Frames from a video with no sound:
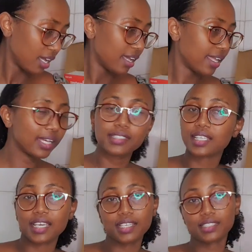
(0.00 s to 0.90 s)
Yes,
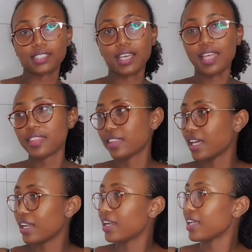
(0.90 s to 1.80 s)
guys, and
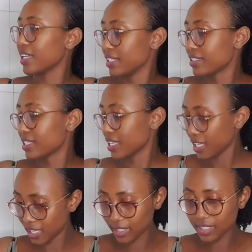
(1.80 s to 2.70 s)
that is
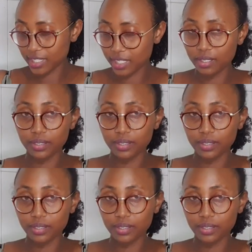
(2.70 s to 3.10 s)
it.